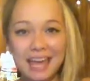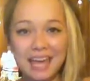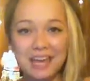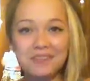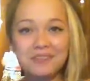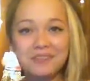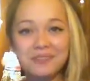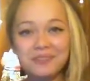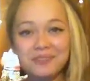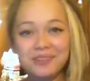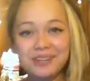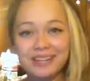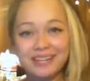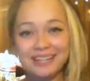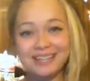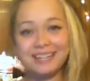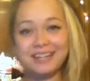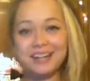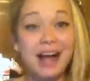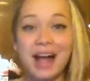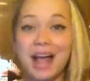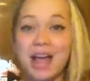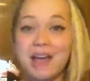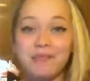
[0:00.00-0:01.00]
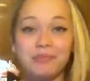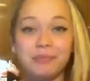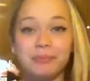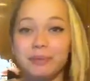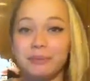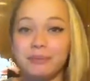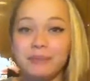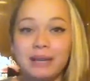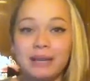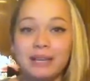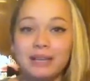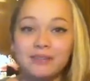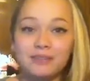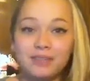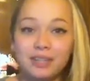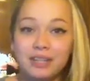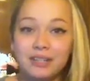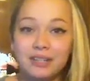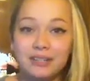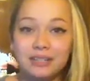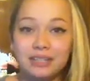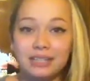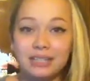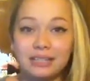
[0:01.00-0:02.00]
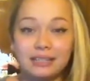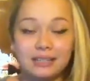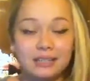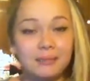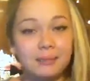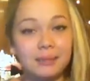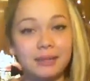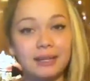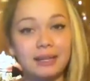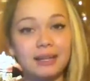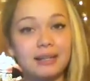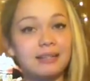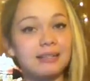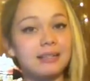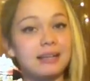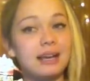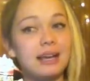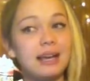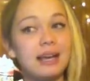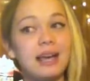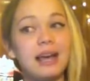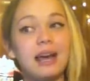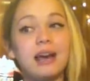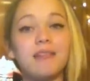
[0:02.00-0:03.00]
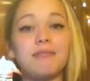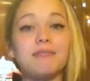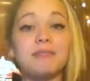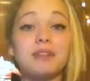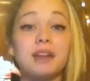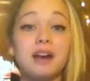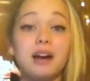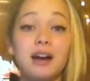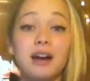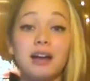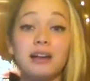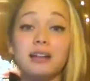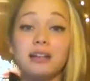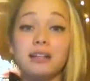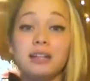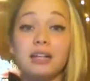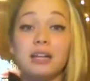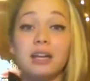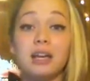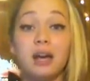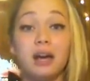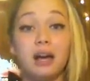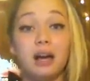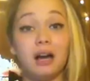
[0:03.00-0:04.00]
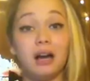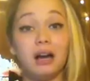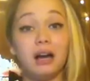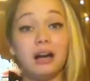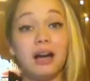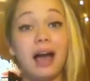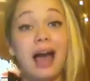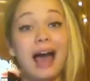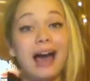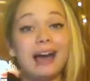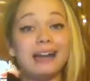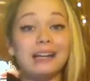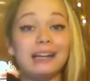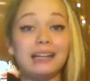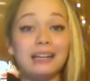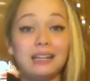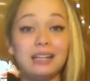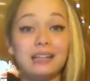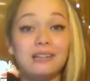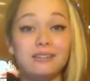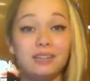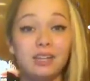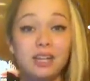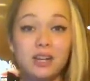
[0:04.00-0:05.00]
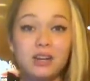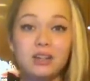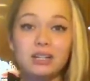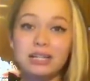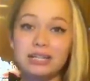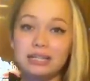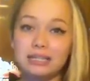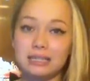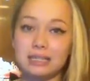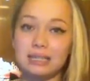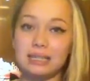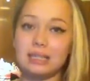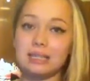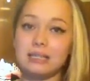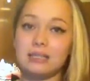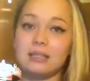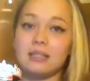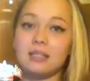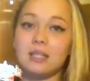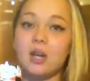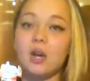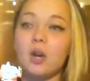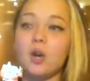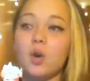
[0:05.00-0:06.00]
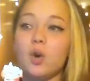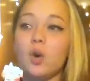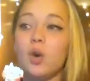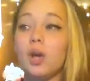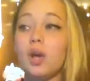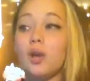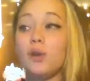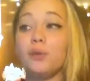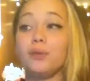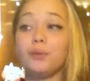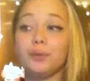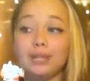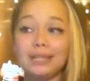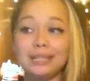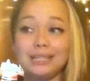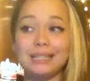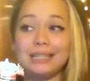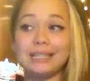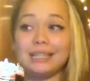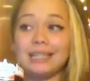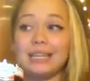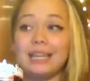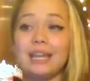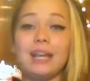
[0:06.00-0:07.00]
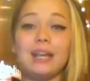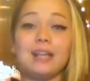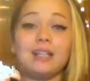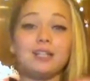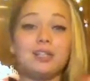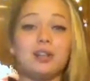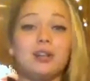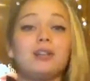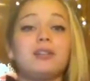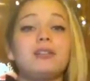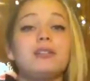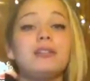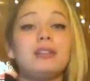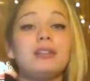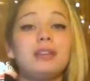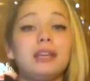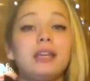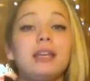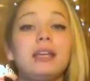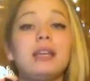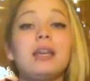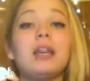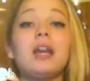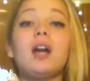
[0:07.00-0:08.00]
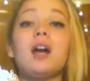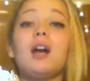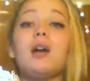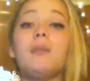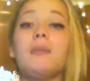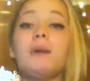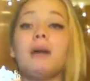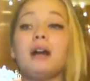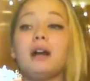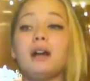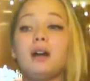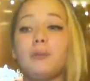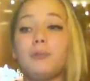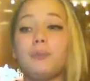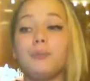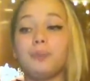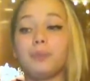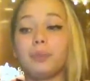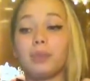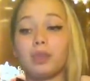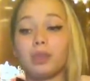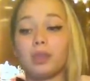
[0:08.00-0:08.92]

Hey everyone, I haven't been making videos lately because I have not had any video ideas. So recently I started thinking about